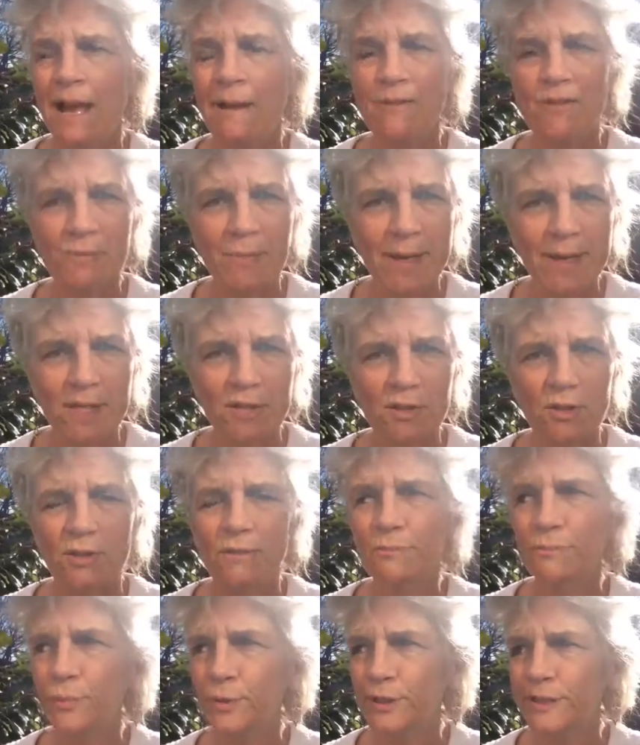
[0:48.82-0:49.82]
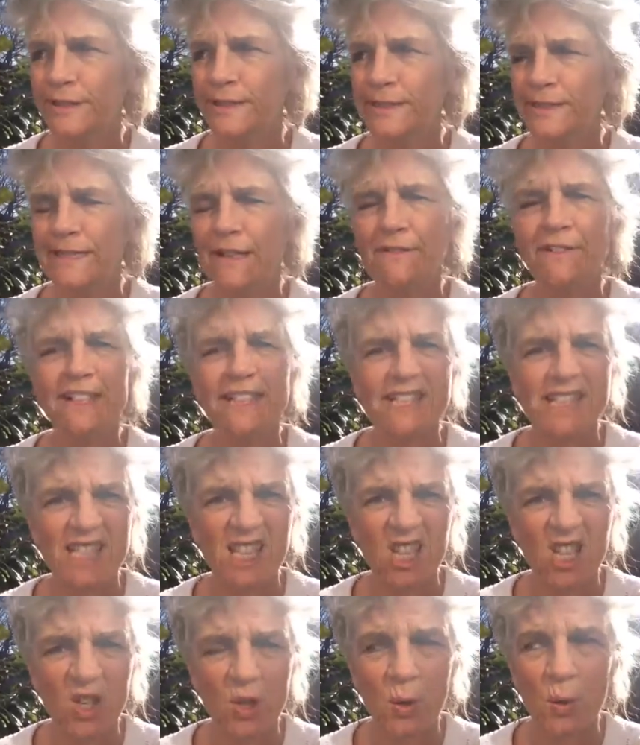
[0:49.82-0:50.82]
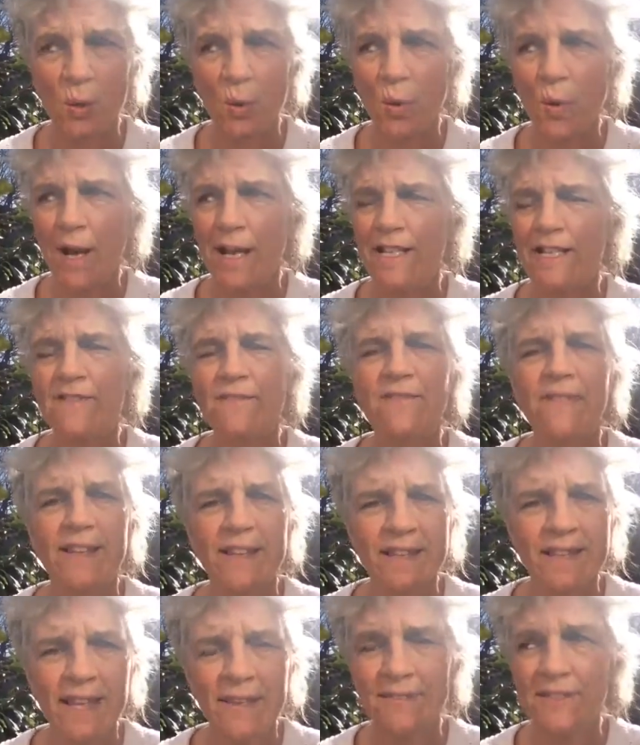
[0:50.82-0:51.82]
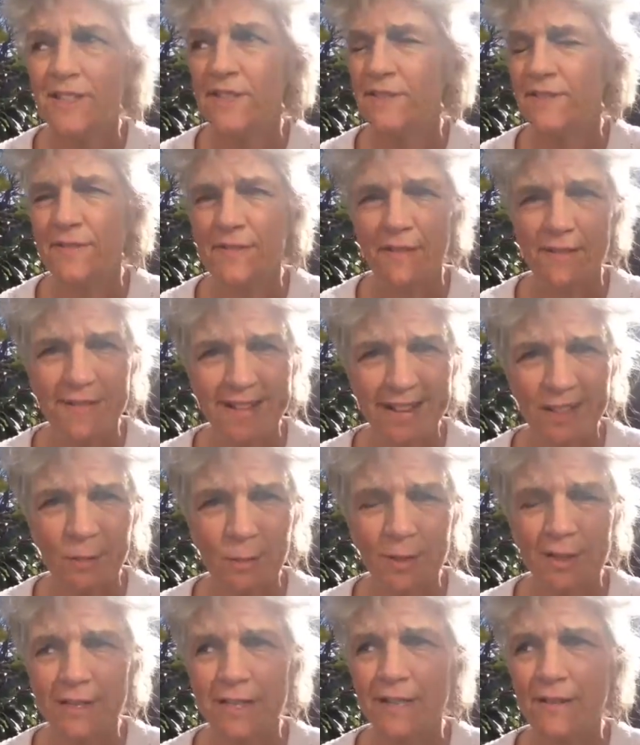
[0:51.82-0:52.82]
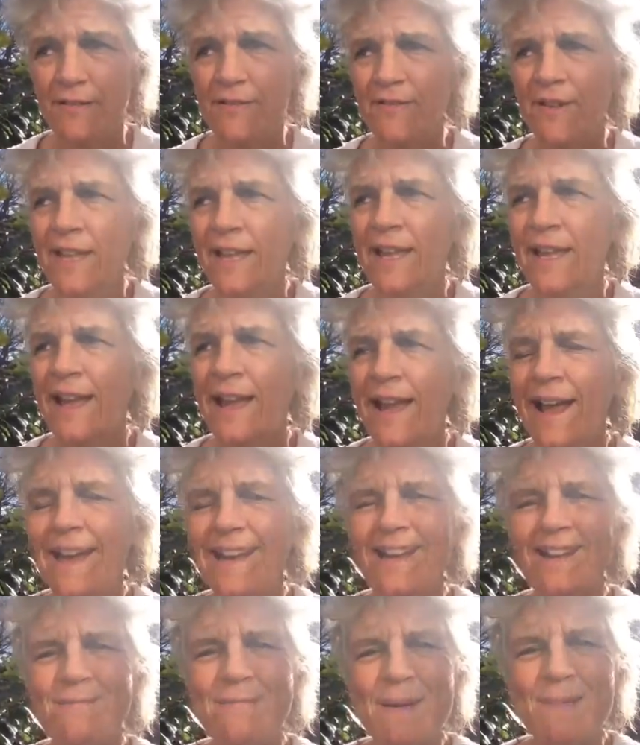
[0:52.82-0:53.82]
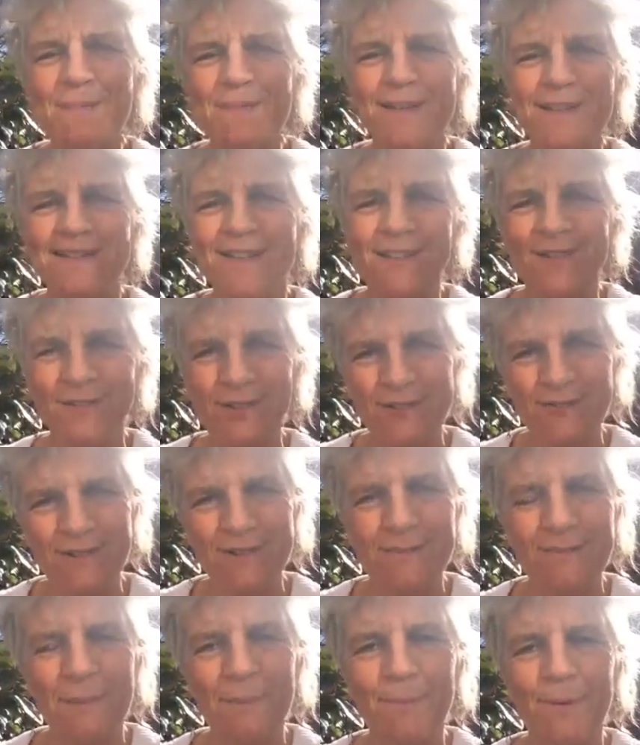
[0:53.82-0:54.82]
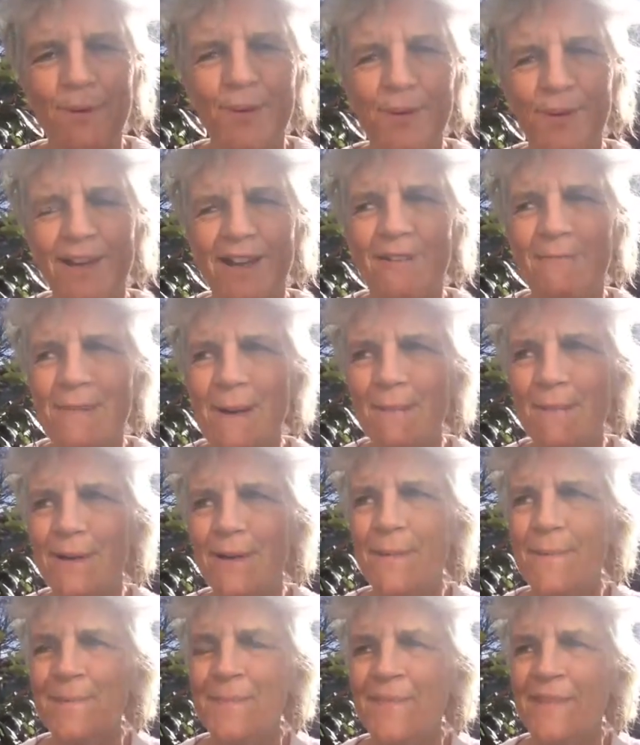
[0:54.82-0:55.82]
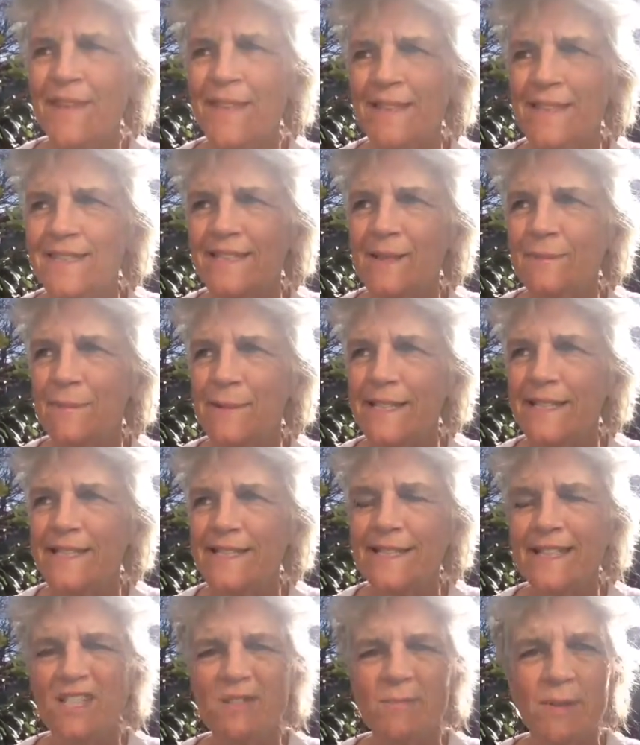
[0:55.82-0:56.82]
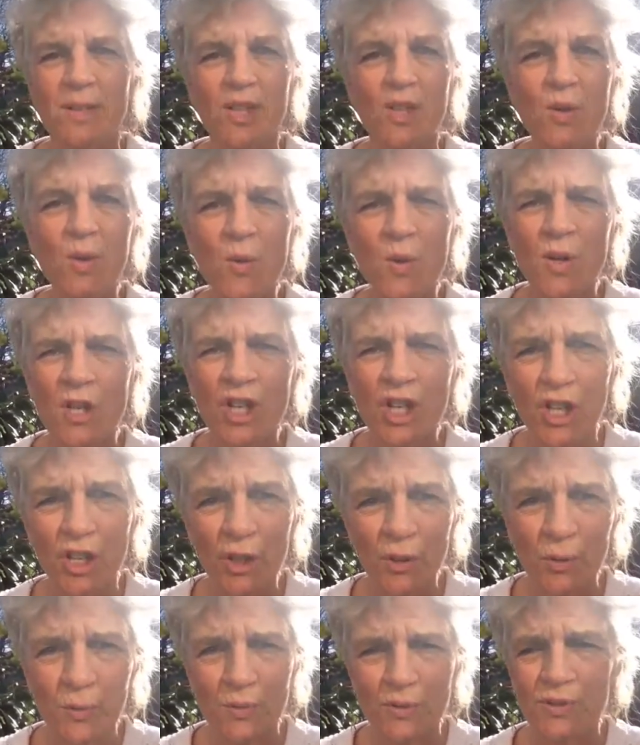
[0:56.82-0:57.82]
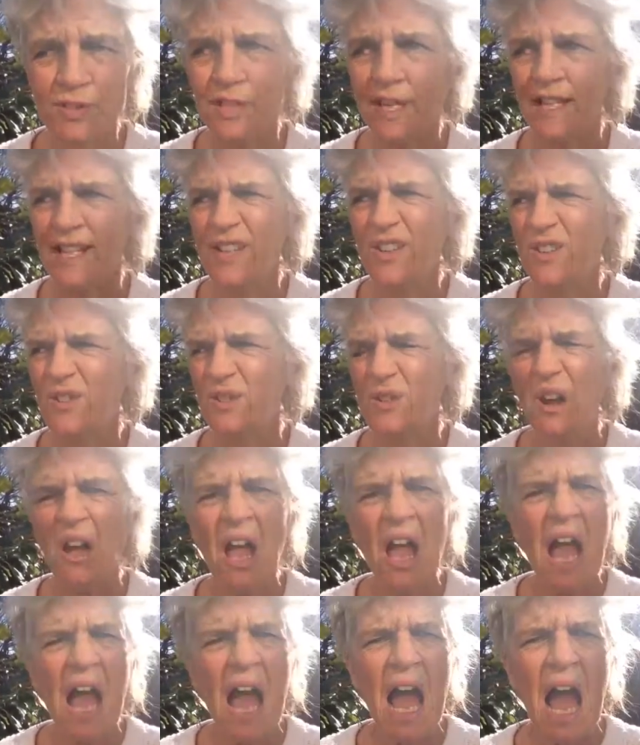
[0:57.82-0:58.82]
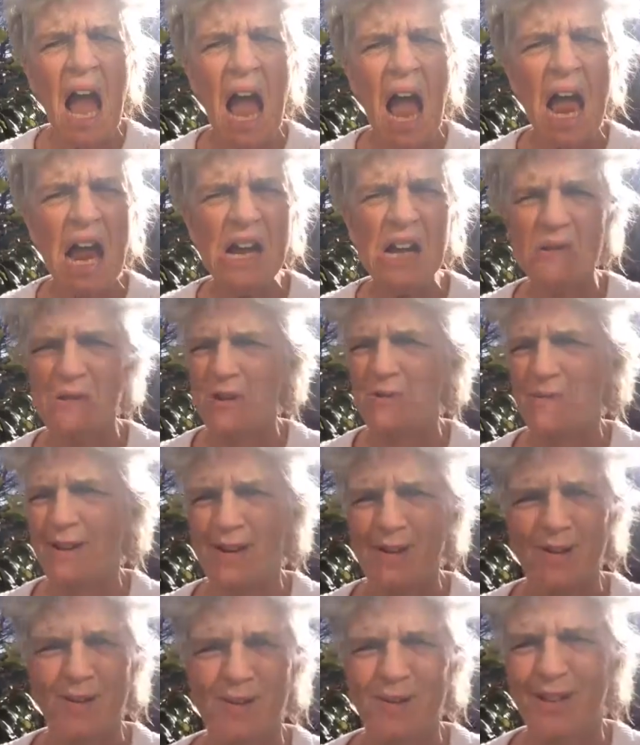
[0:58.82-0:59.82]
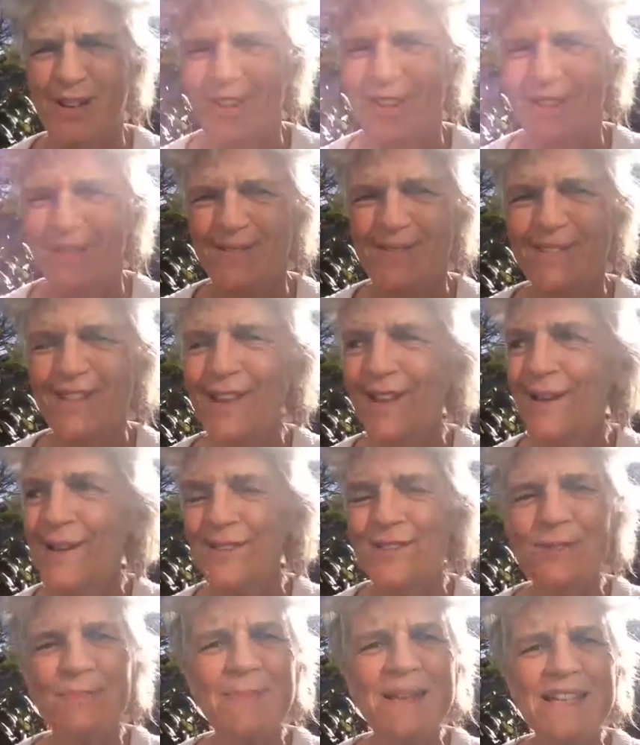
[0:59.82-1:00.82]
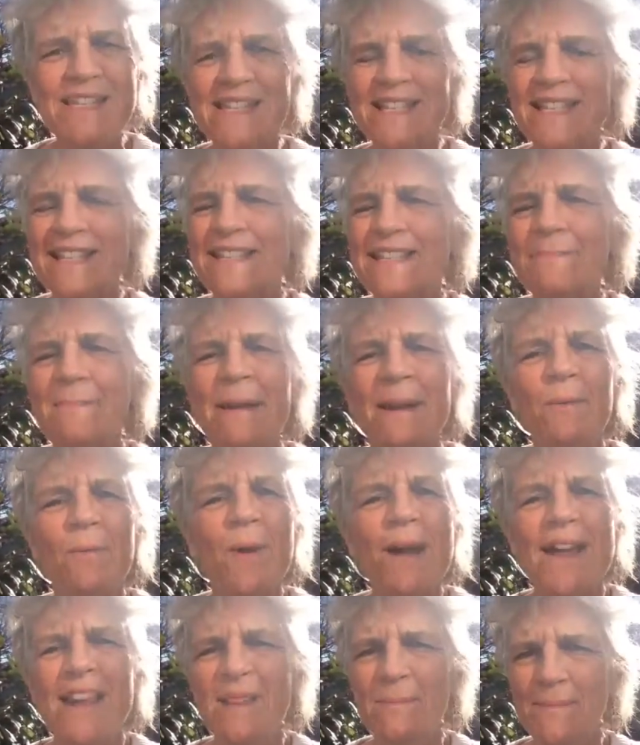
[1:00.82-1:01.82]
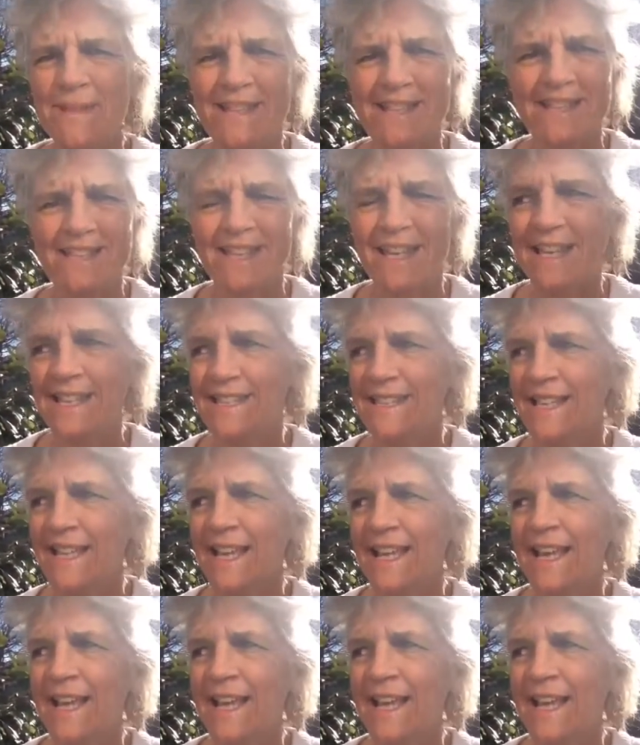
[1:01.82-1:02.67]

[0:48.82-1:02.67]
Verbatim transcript: I was picked on, bullied. I felt insecure. I didn't feel enough. Didn't feel valuable enough. And I remember, as I was just writing my blog, I remember somebody saying to me, You're cute. And I thought, I don't want to be called cute. So basically, it didn't matter what anybody said.